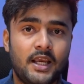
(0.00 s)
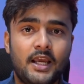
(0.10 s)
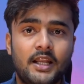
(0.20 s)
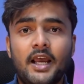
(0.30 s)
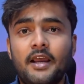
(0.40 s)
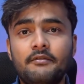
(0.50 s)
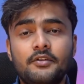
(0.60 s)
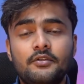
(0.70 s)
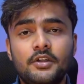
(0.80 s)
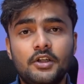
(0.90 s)
And I have,
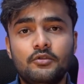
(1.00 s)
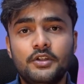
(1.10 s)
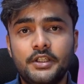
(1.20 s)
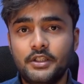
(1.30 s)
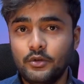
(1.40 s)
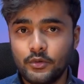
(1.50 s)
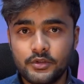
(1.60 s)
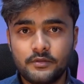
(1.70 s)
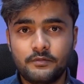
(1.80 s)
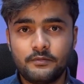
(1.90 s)
included
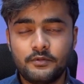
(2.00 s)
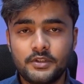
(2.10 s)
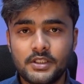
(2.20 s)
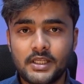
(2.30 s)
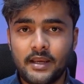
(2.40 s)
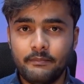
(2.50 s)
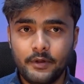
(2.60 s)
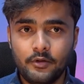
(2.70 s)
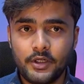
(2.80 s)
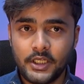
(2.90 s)
those projects I have
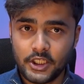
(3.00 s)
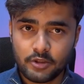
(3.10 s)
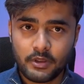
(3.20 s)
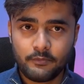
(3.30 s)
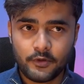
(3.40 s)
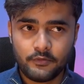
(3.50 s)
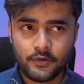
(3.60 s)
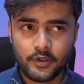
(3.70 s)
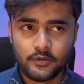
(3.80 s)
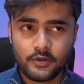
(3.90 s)
built into my
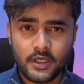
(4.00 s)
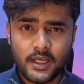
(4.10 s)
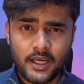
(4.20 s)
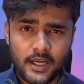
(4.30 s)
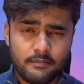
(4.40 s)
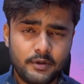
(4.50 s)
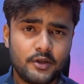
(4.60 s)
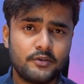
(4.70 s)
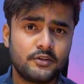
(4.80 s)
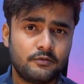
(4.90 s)
portfolio. And
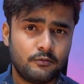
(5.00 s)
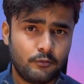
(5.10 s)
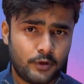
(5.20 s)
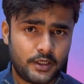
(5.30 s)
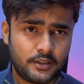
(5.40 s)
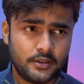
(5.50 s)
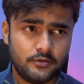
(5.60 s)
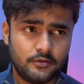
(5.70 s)
because of what,